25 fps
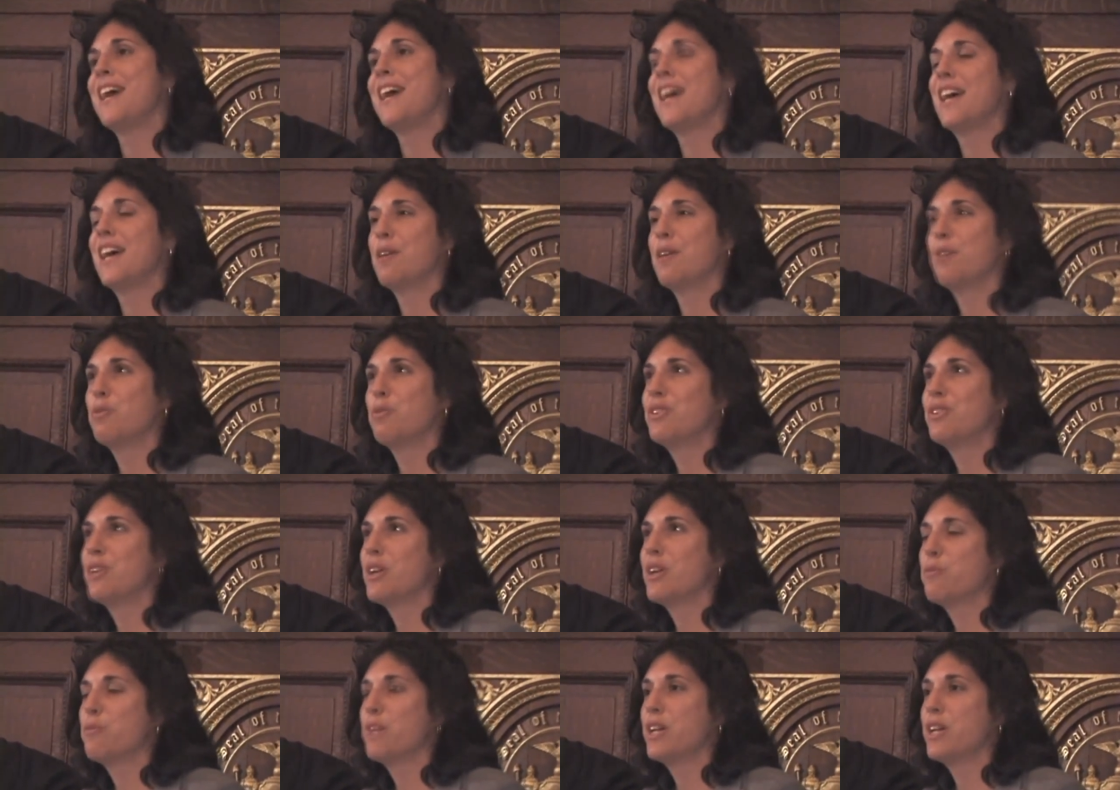And I'm
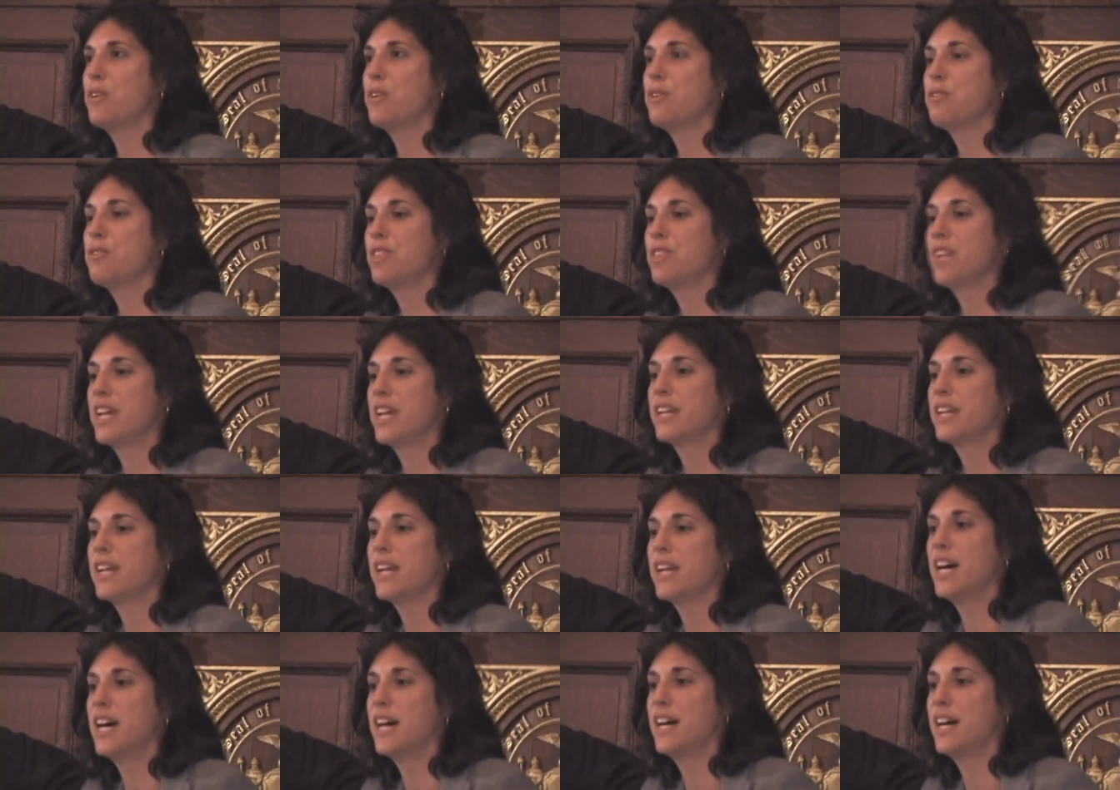wondering what you
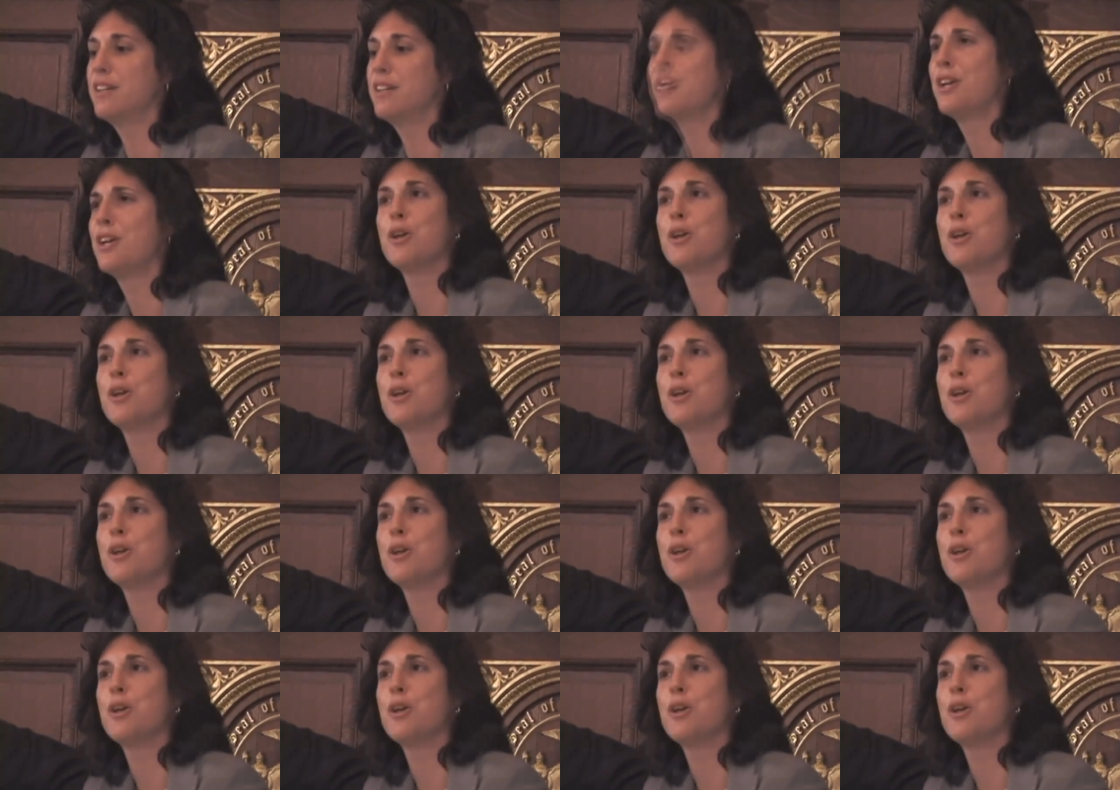think uh,